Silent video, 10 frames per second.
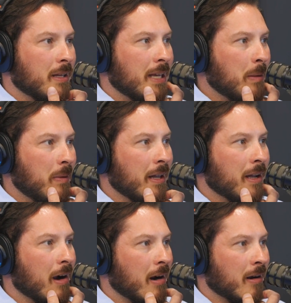
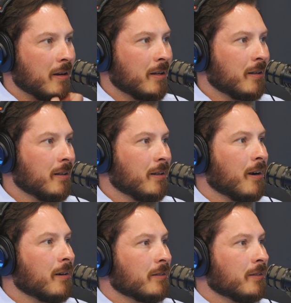keeping our
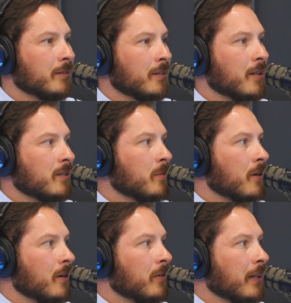
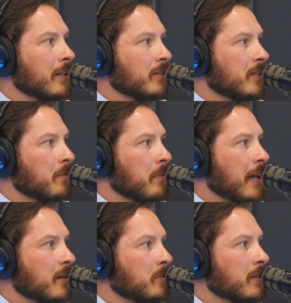customer relationship
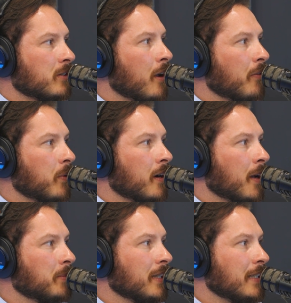management software
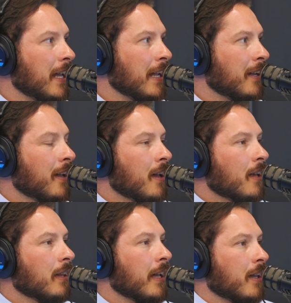up to date.
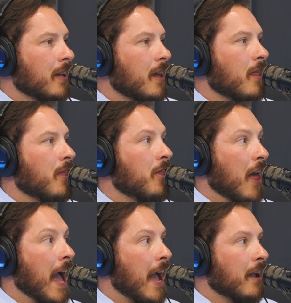Like,
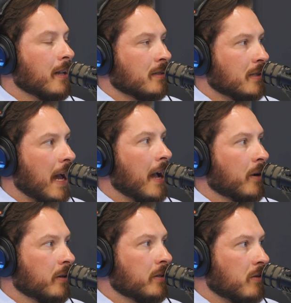that is not
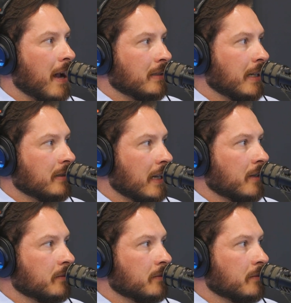going to attract a talent.